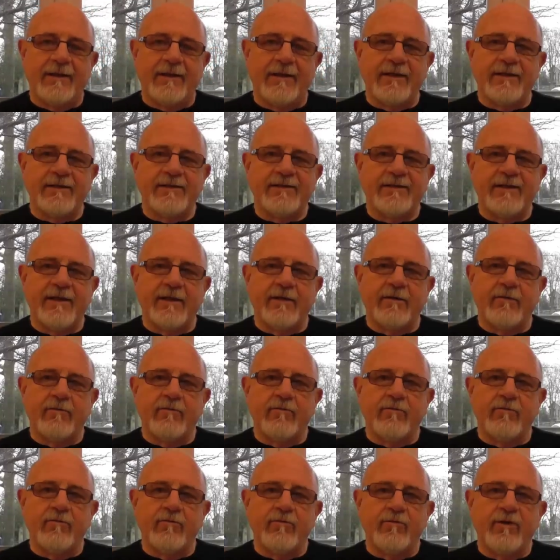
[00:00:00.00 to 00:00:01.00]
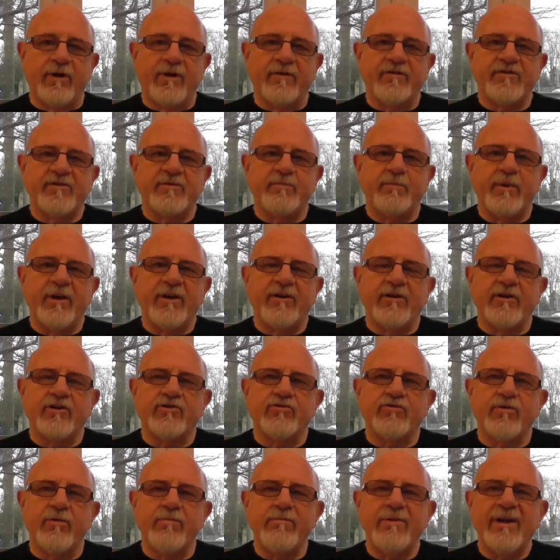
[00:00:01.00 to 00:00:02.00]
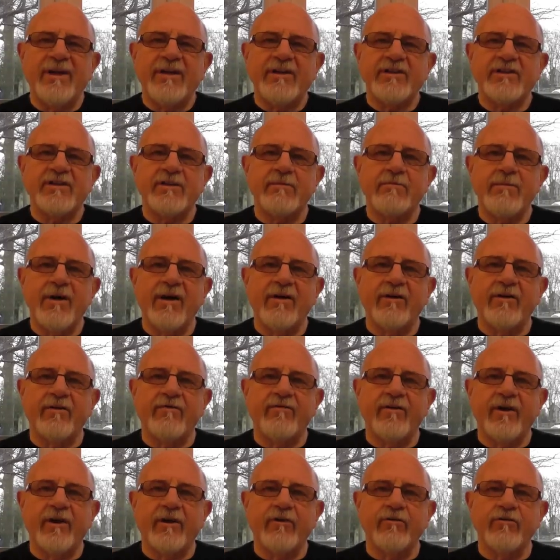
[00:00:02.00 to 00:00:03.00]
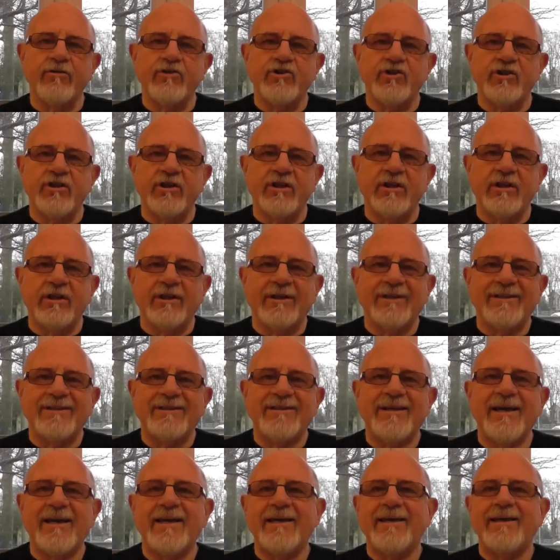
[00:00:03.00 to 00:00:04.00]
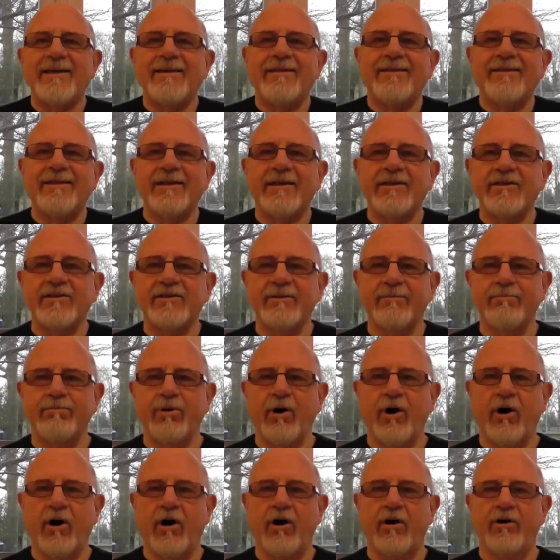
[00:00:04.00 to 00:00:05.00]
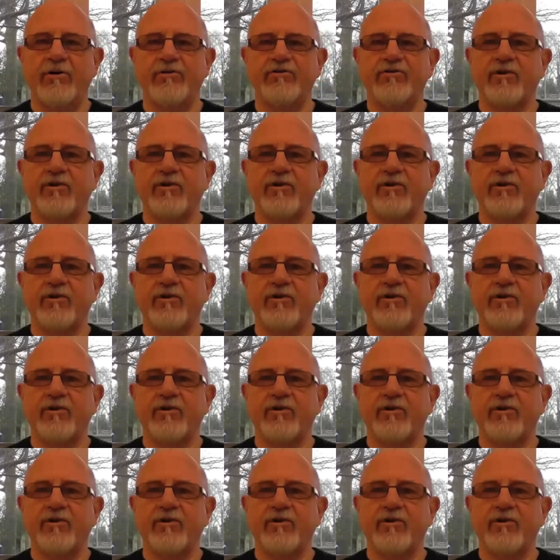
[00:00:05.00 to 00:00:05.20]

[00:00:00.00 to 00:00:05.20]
is that we have spent a tremendous amount of energy in taking things apart,